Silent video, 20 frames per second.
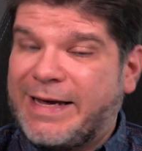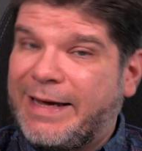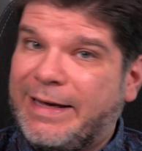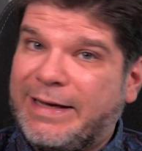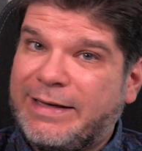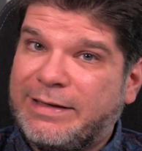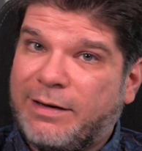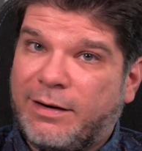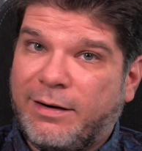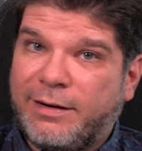
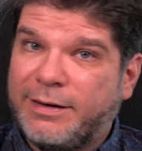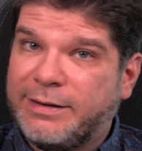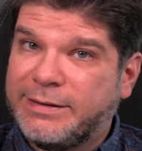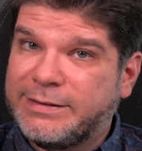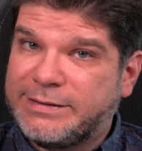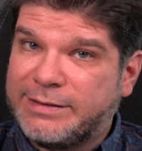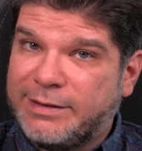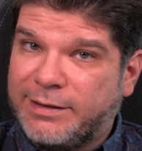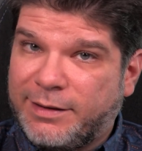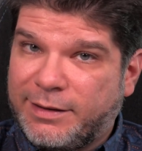and high
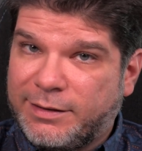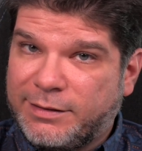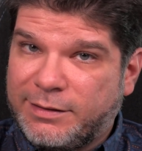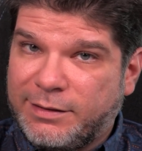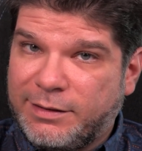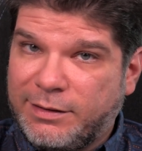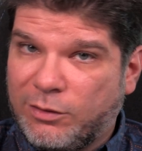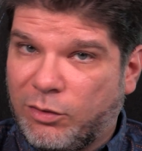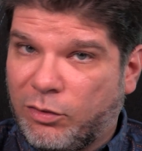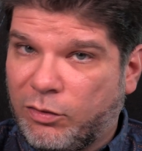
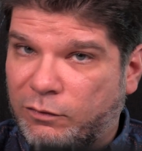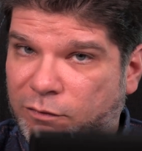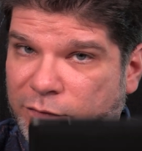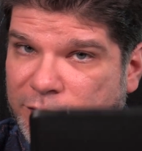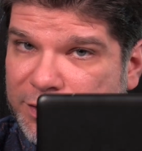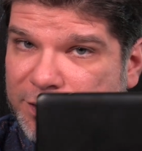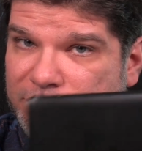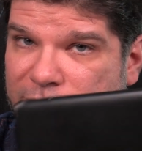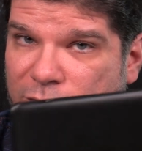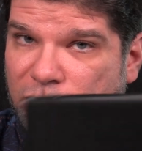anxiety
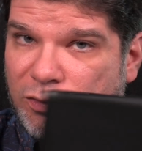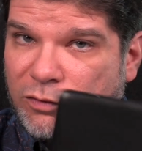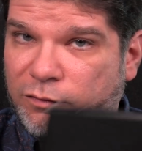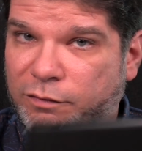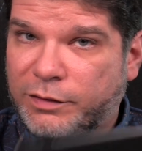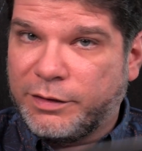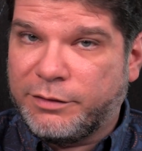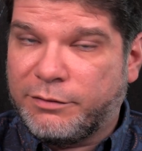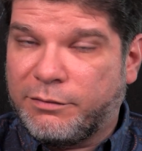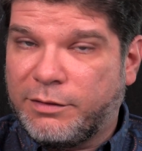over the
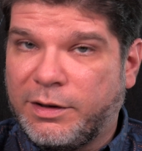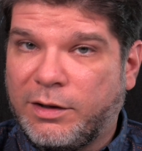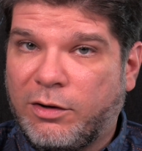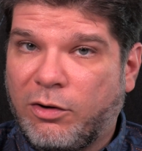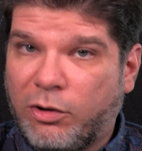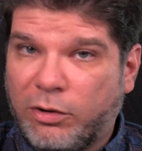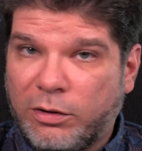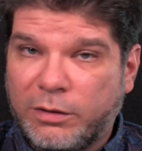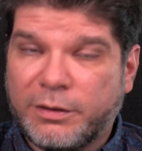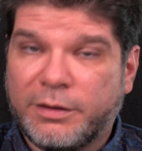Nova 3
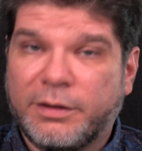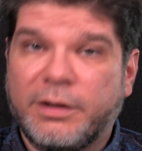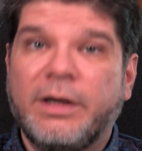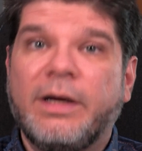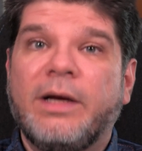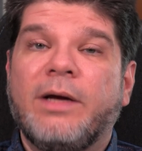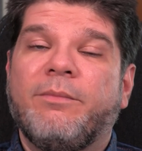Color